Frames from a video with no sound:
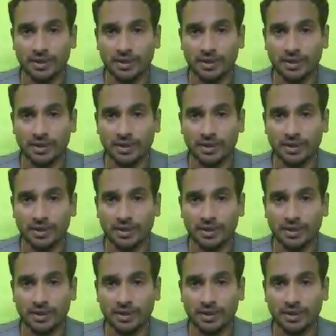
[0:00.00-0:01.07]
Okay.
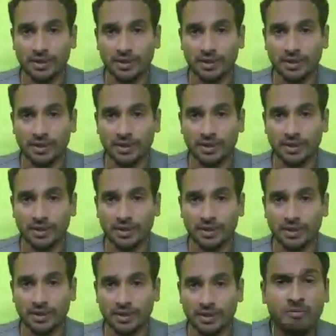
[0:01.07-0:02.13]

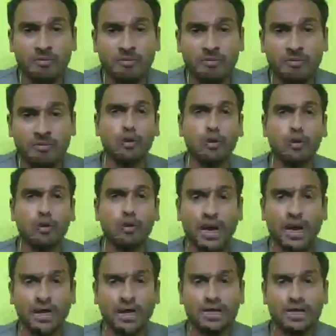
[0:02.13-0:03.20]
Then I go
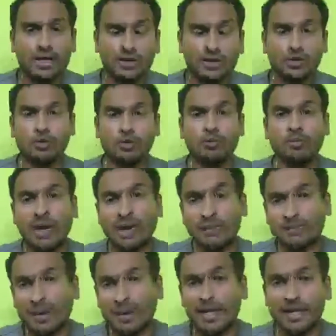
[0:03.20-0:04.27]
back to my
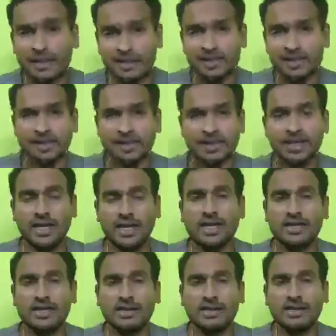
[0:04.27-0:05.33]
place,
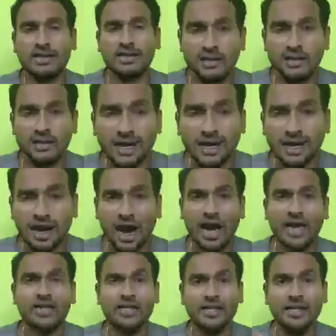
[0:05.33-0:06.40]
and for that
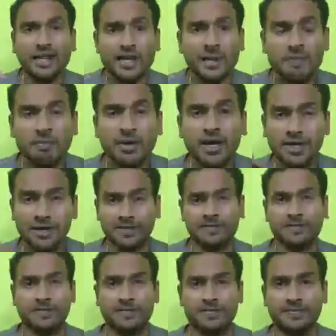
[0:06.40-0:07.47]
I needed
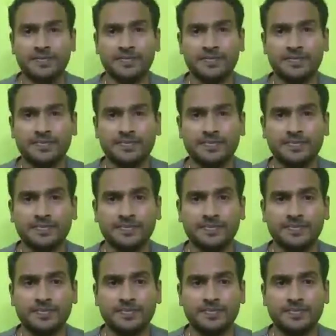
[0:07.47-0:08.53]
money.
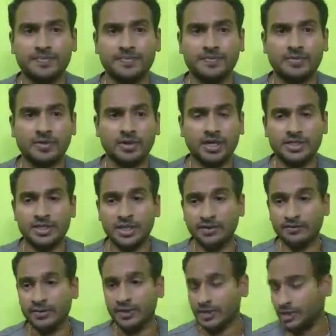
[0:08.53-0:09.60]
Let's see if it
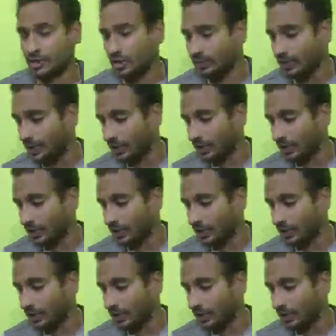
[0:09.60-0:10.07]
is streaming.